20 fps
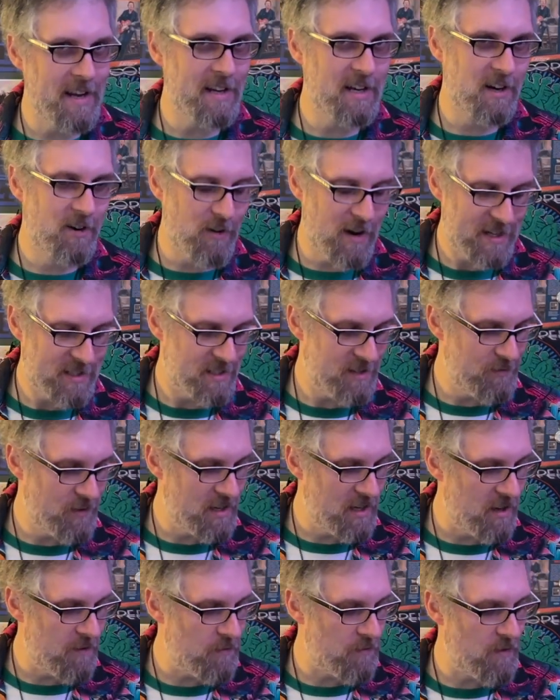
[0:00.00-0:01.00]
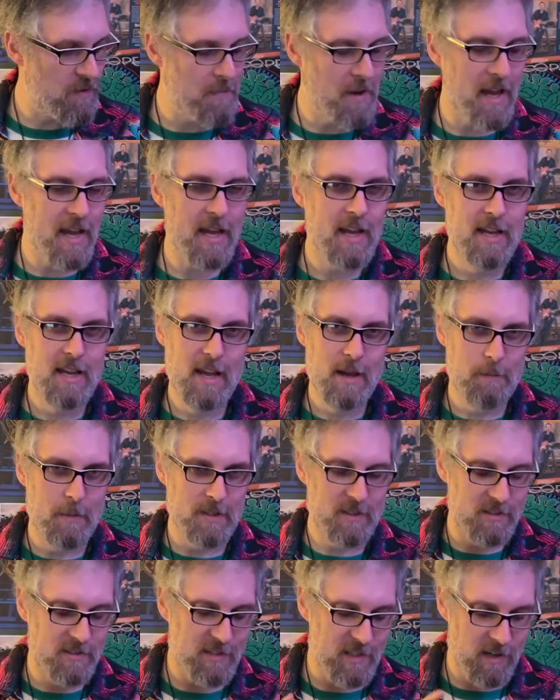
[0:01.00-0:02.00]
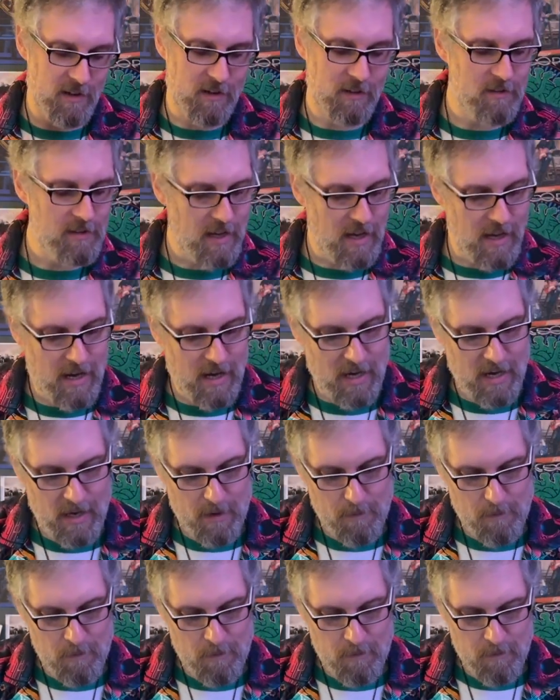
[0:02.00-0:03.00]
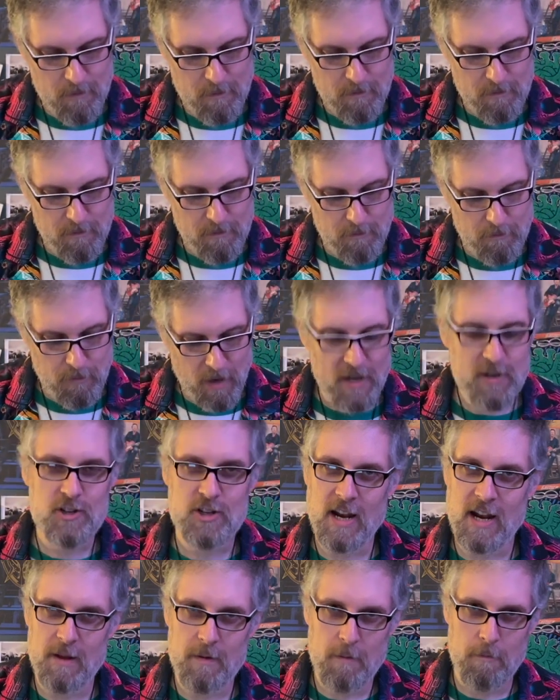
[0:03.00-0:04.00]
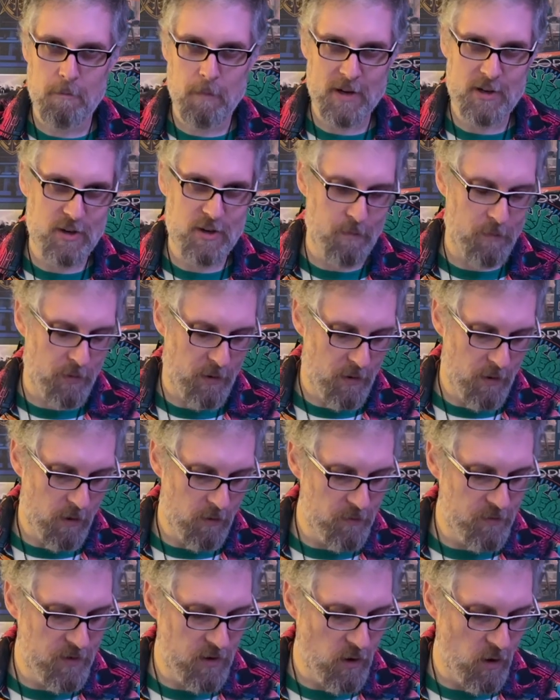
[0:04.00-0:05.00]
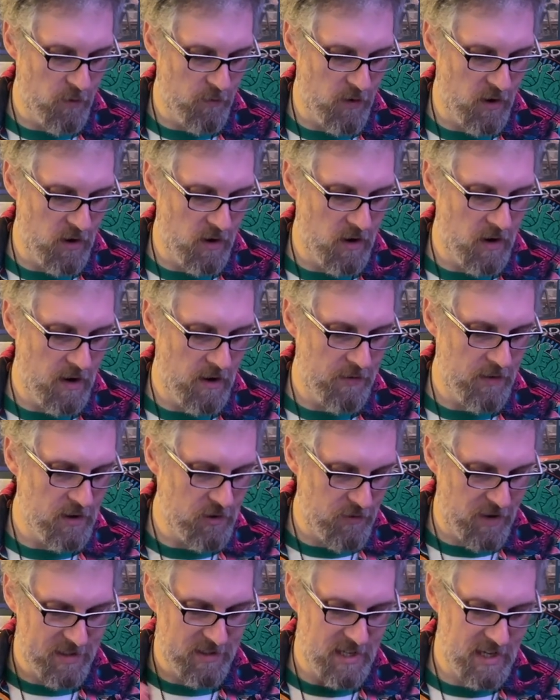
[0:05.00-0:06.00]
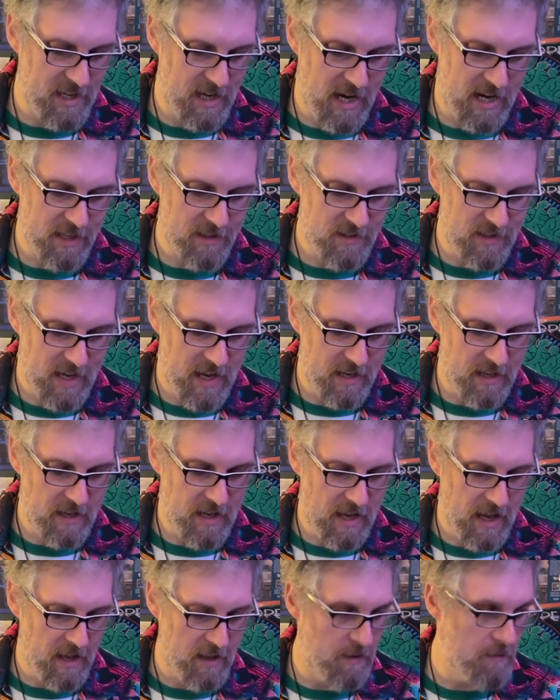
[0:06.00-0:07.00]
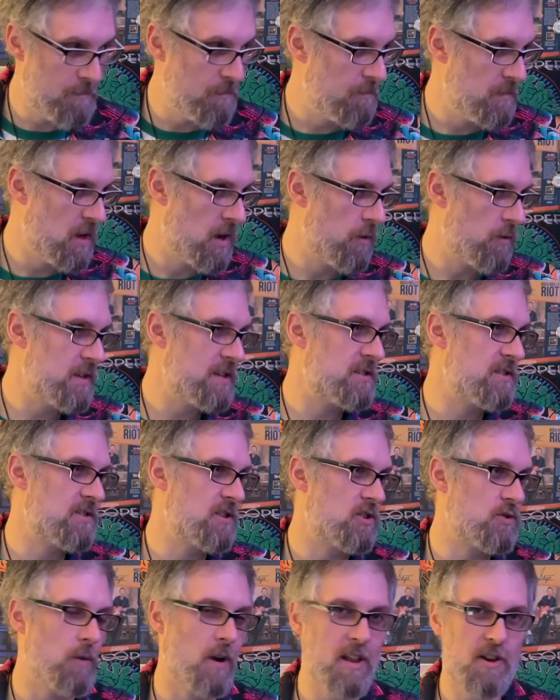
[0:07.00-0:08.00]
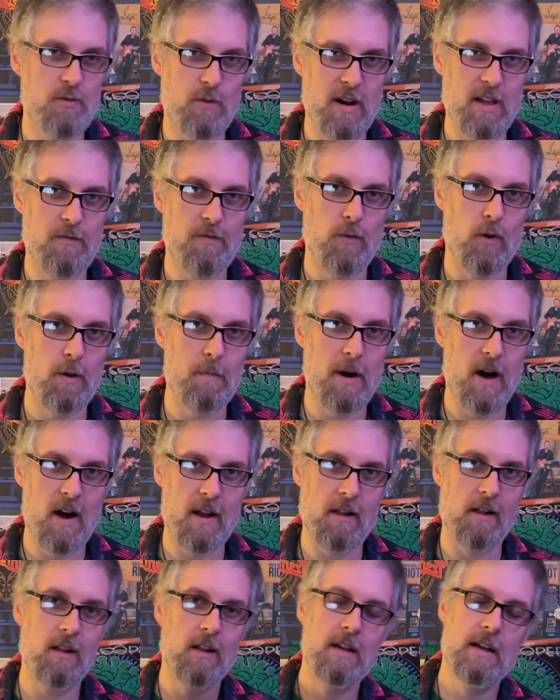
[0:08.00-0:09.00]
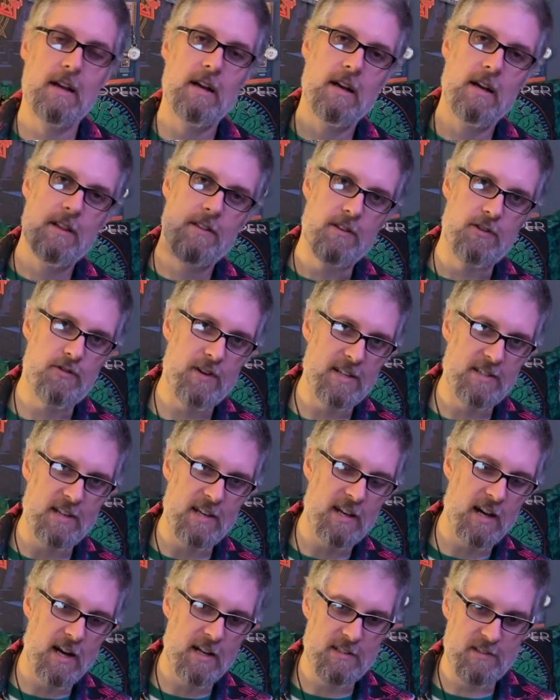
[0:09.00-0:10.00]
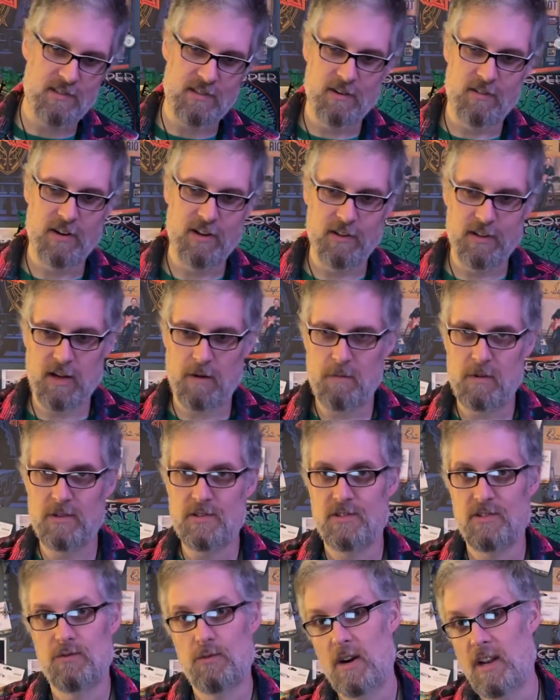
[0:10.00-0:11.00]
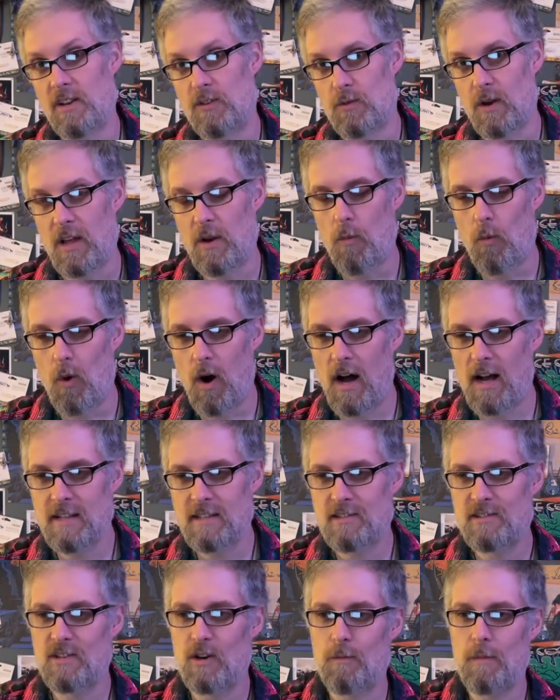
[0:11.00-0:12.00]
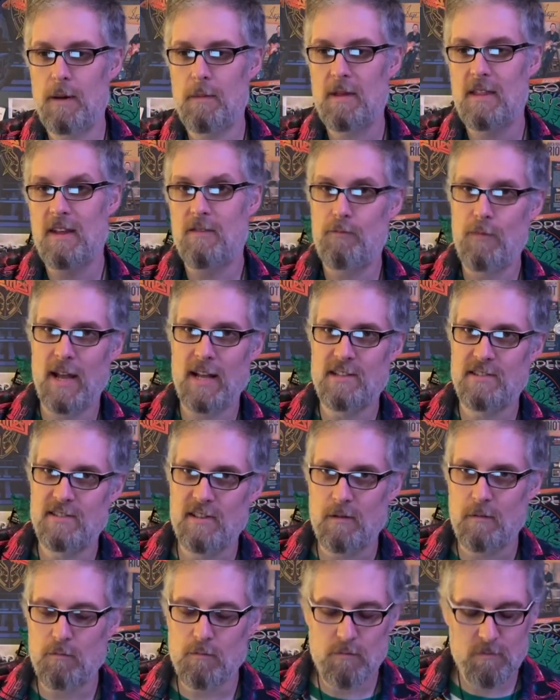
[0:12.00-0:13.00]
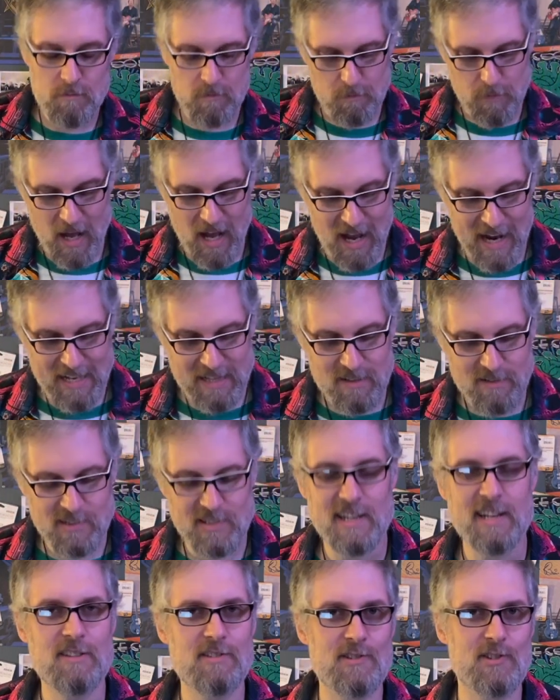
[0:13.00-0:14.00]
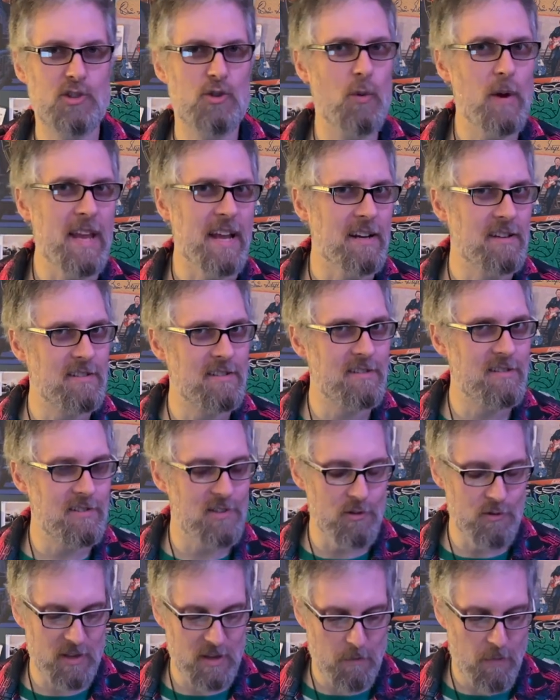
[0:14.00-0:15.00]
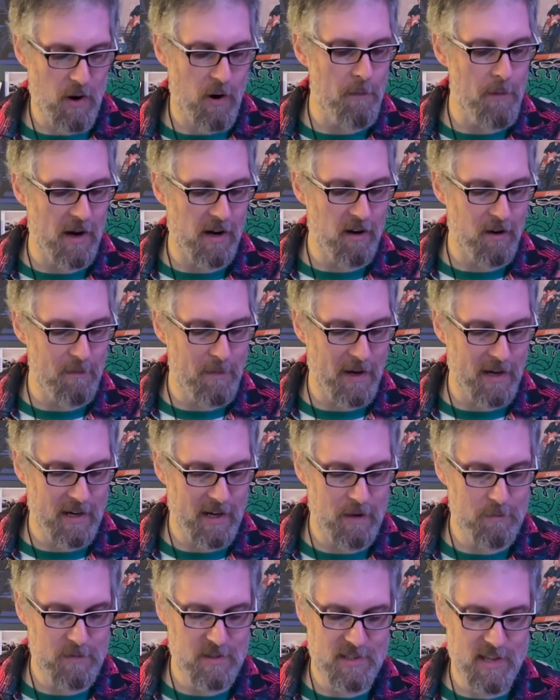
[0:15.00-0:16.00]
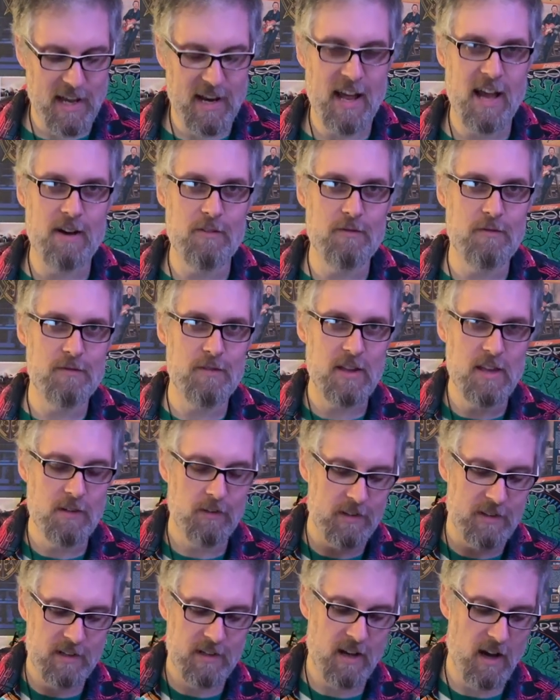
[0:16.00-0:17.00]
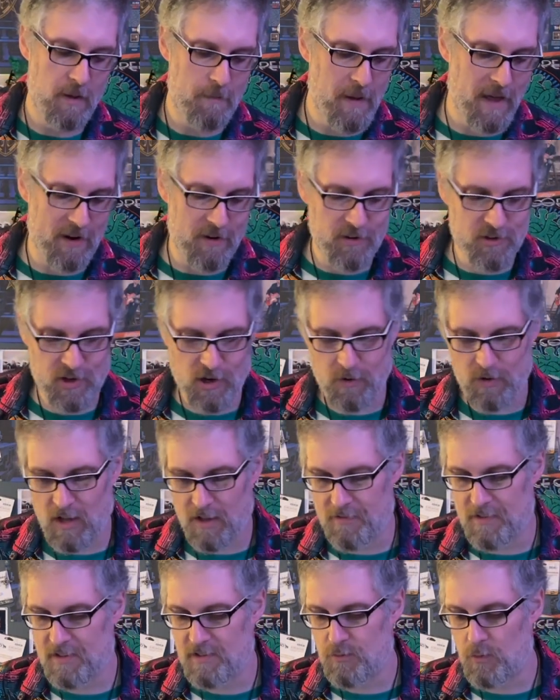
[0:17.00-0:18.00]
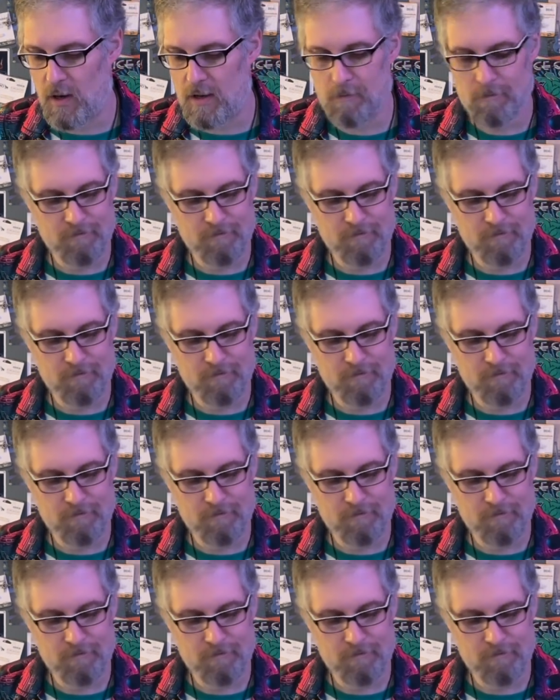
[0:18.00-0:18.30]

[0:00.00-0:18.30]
aggressive enough for me, but still, much improved over the Tracy Guns. And you know, this is a 2024 model. The Tracy Guns serial number is a 2021, so maybe they've made some behind the scenes tweaks to the Pro Bucker pickups that have yielded a better tone on this one.